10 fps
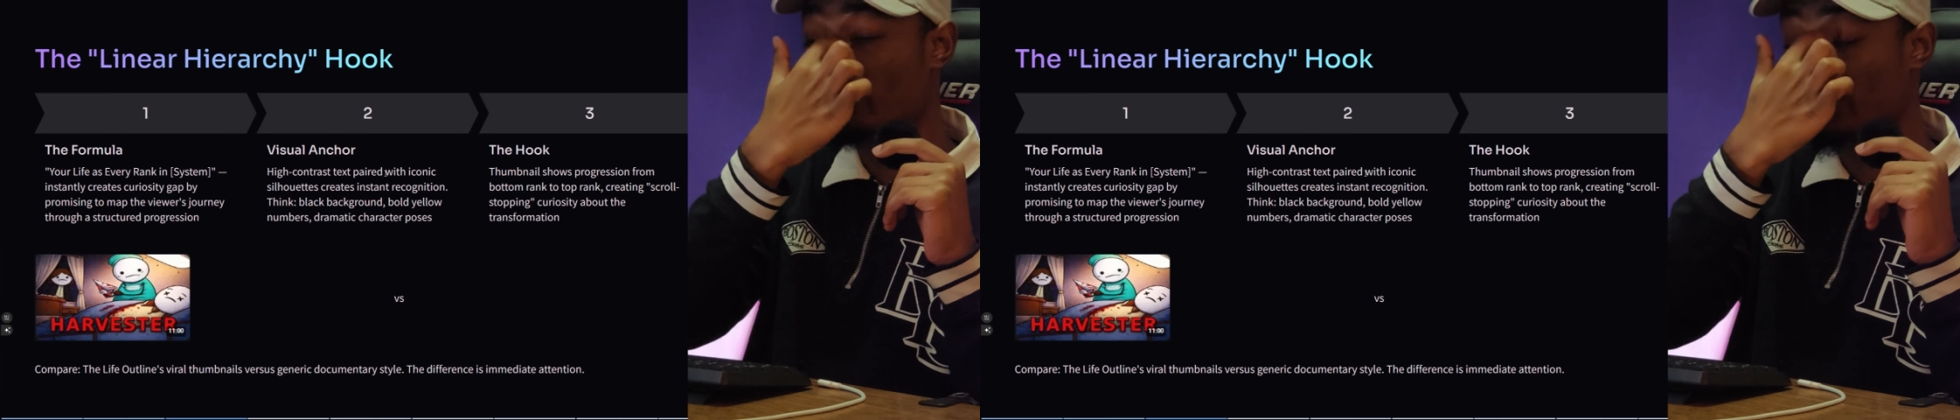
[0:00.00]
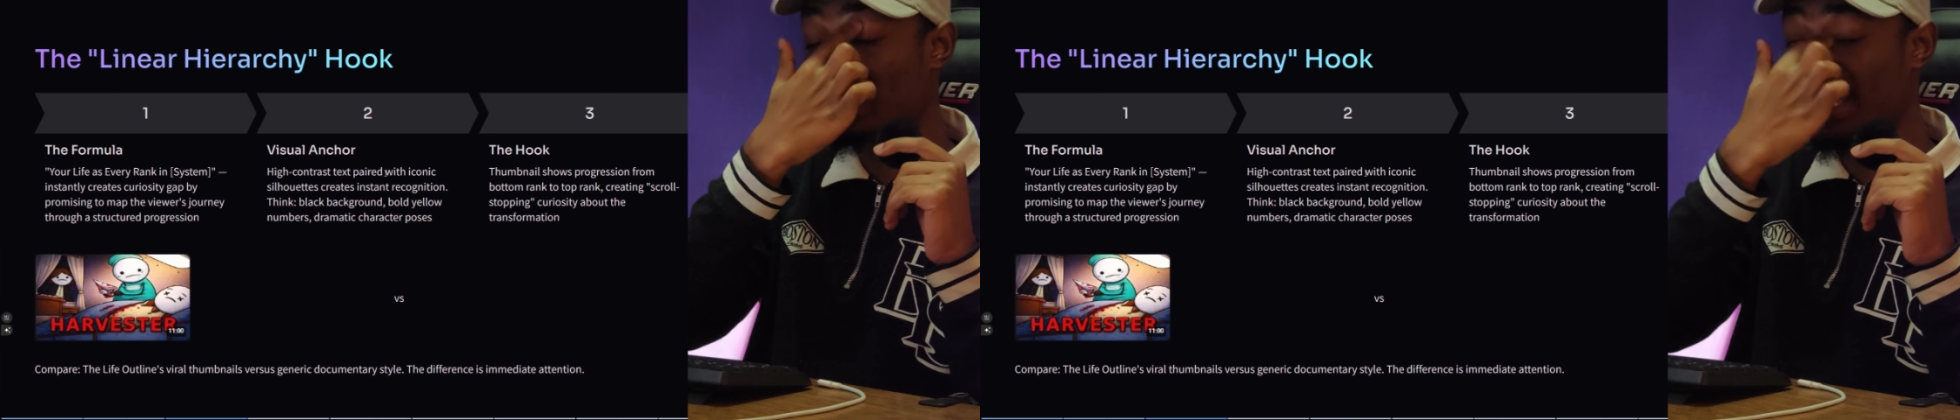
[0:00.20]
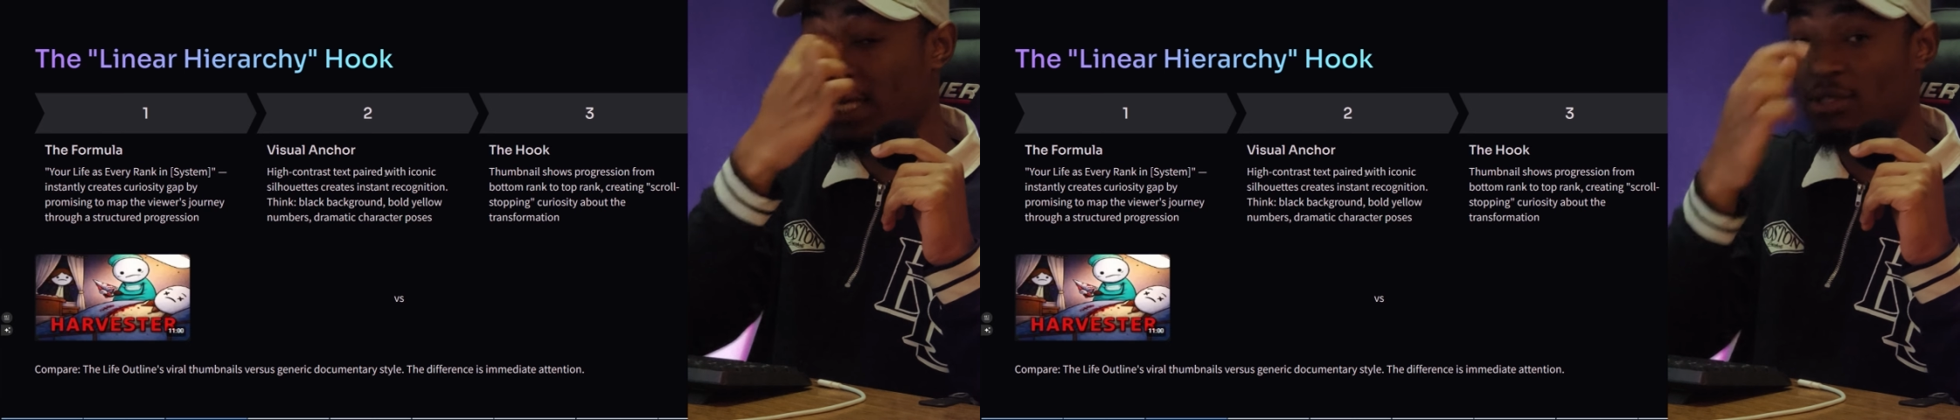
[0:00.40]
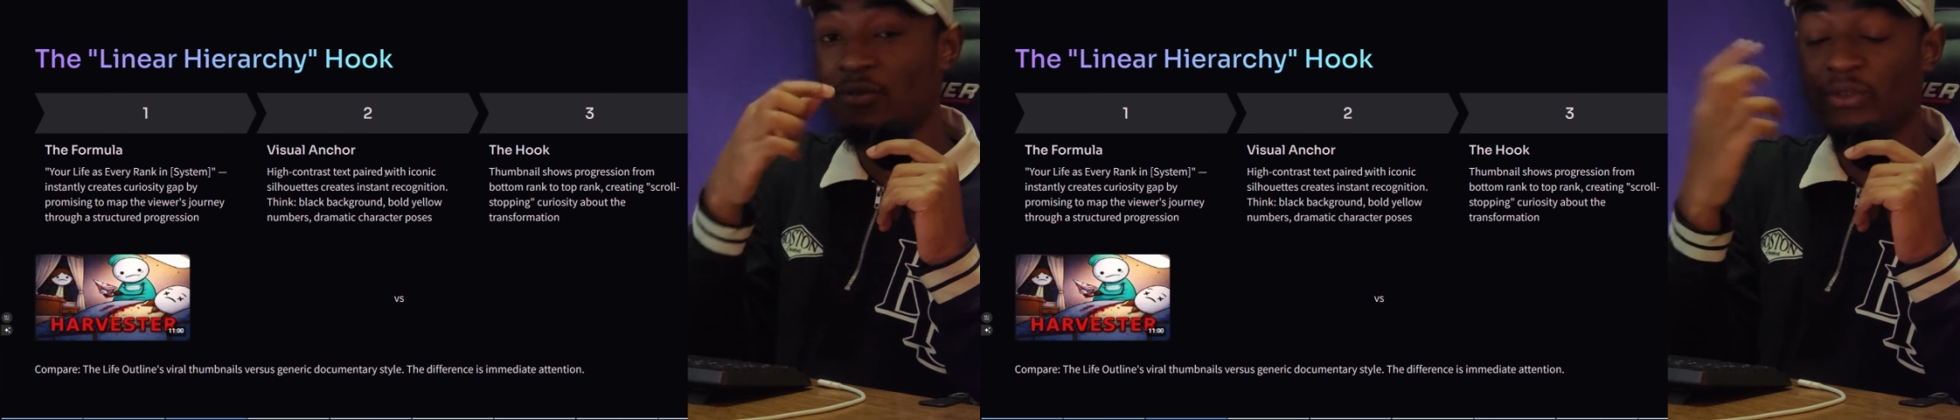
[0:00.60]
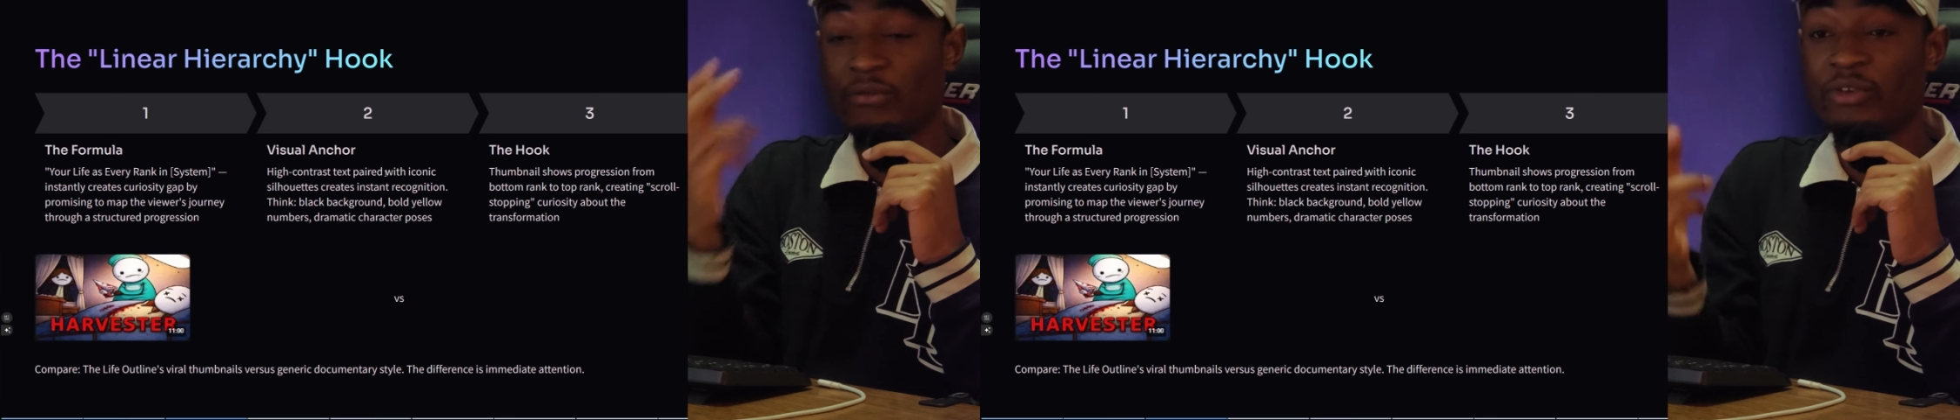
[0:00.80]
seconds of
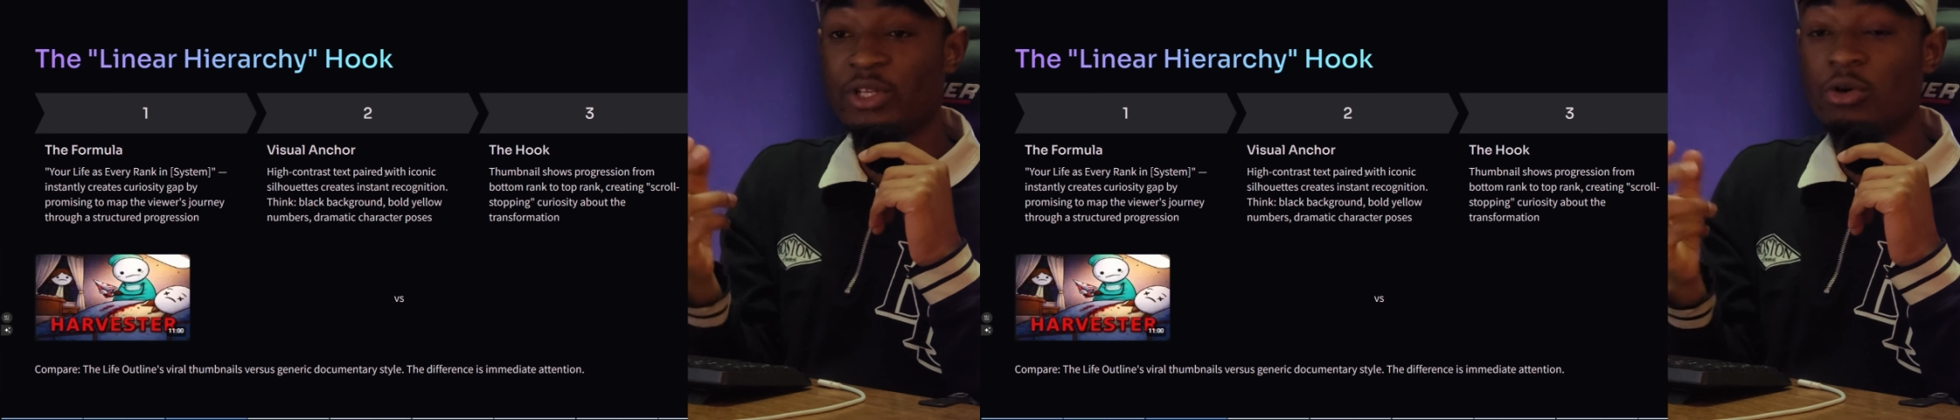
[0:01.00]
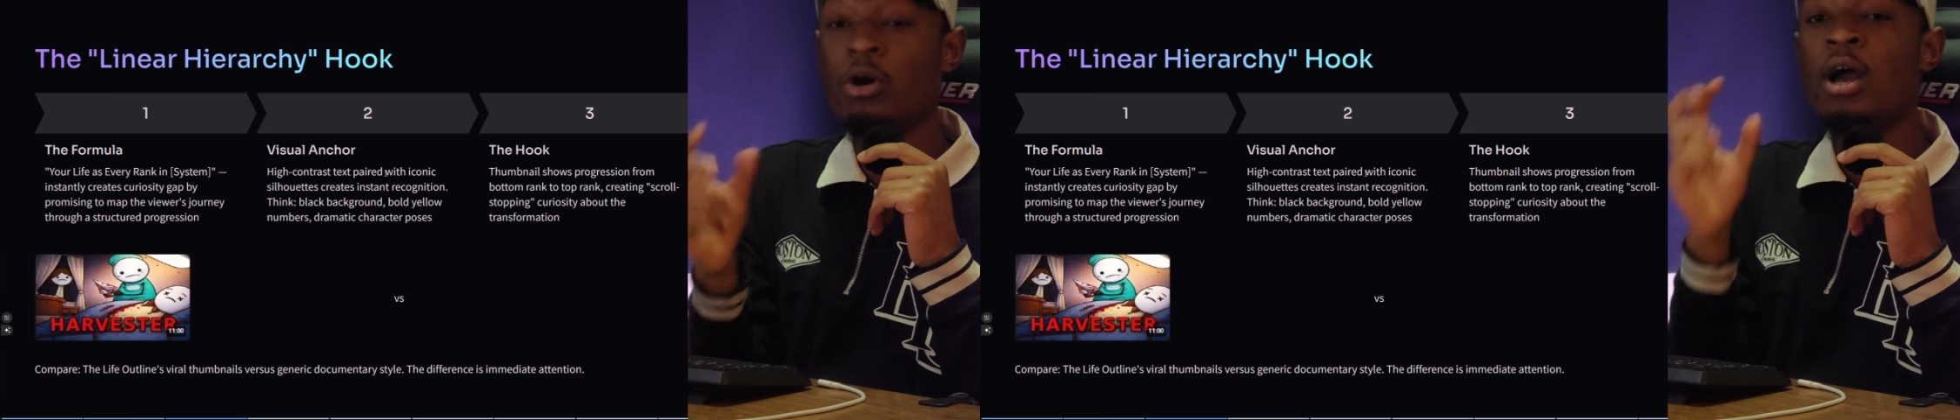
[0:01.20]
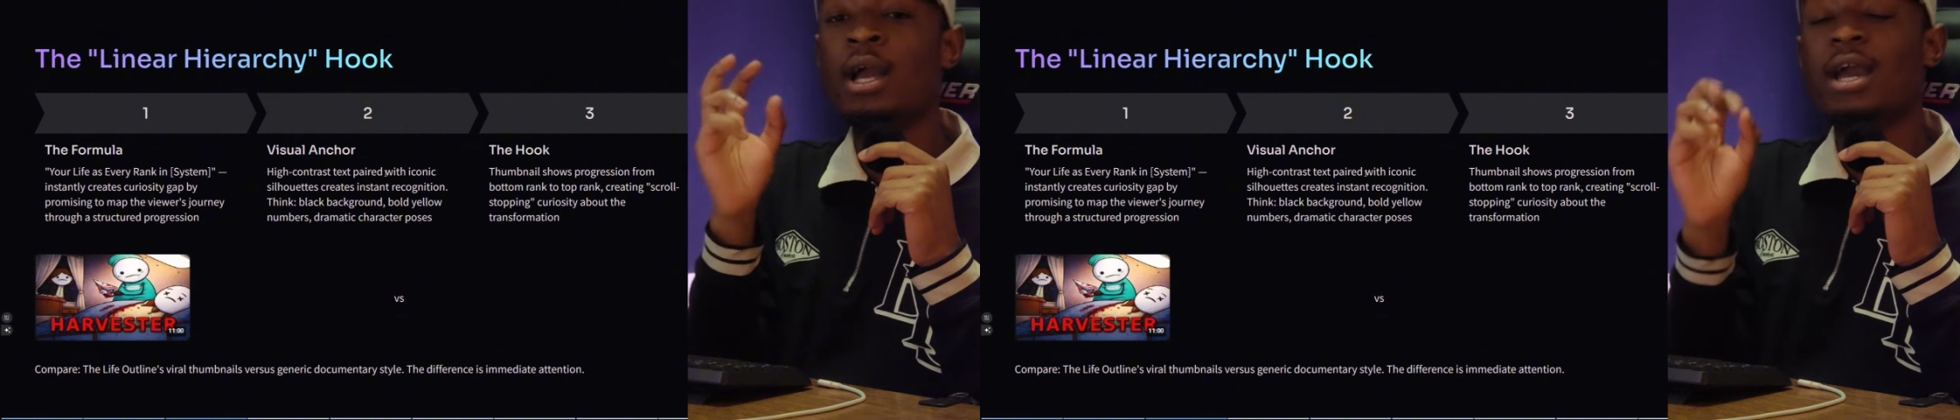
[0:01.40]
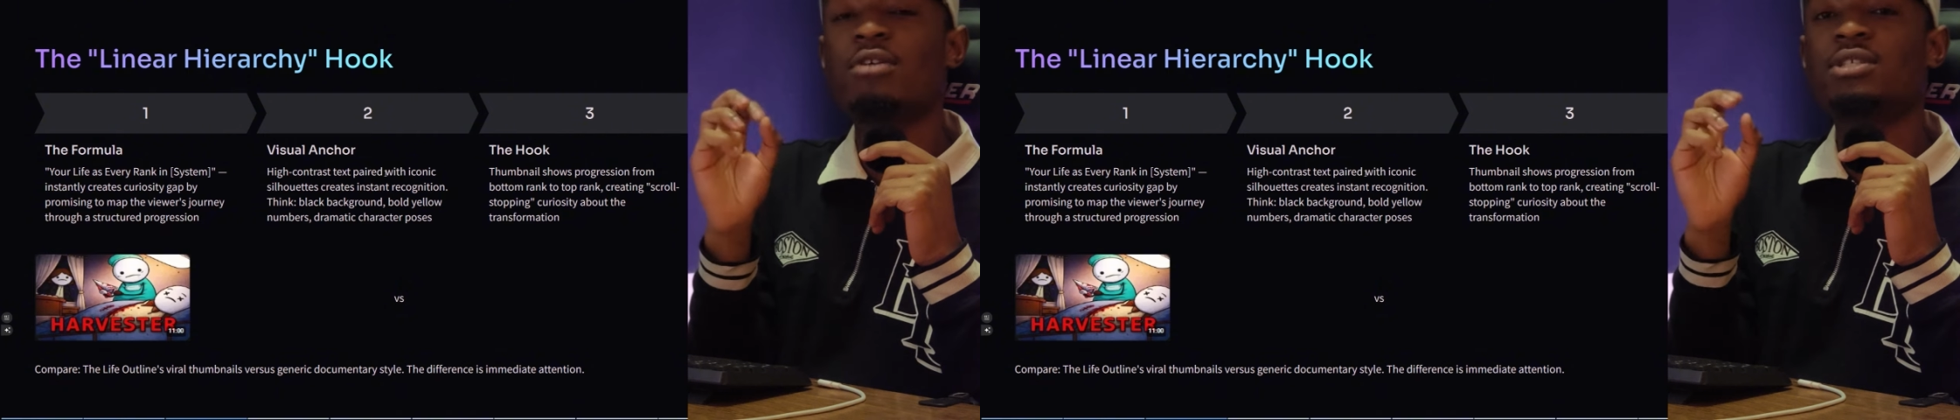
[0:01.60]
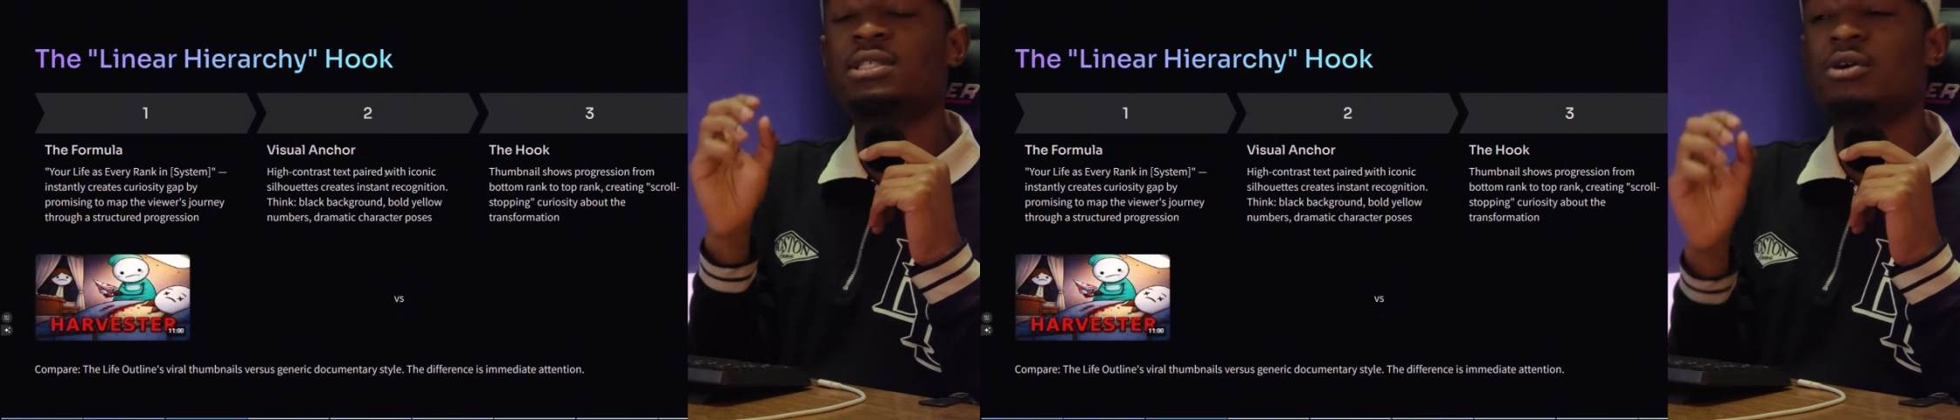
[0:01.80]
the video
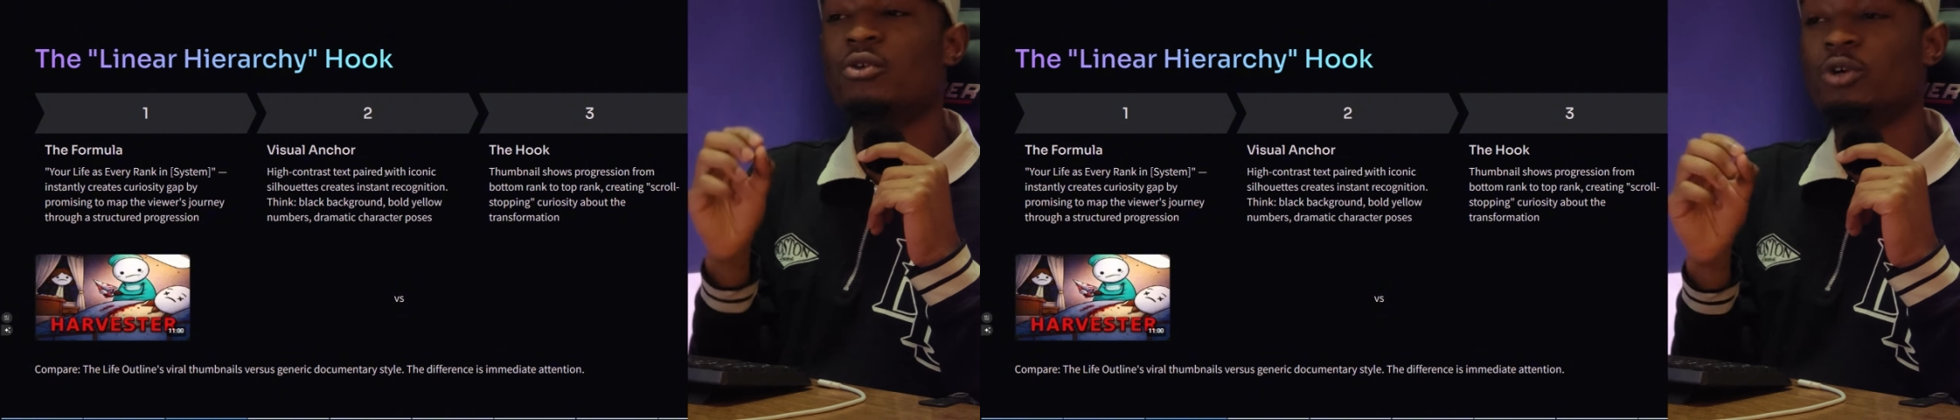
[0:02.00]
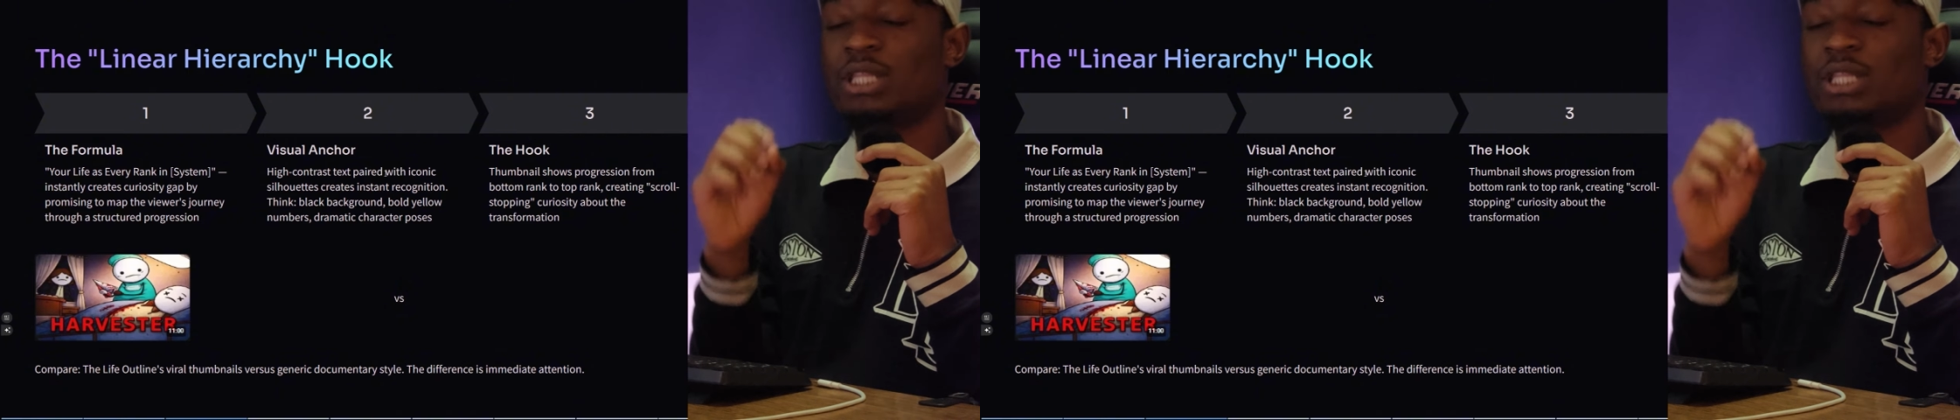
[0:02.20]
counts as the hook.